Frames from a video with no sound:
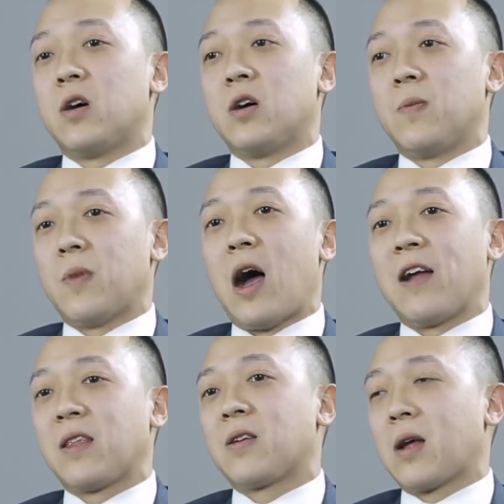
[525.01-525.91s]

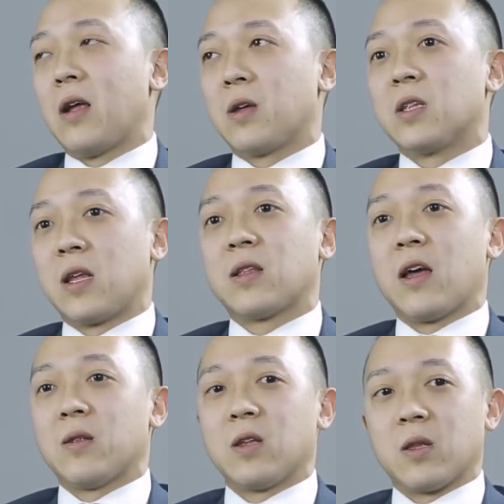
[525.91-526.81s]
I like to think
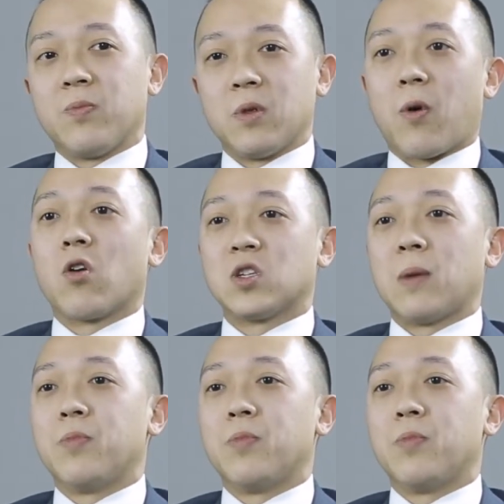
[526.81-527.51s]
that like the partners I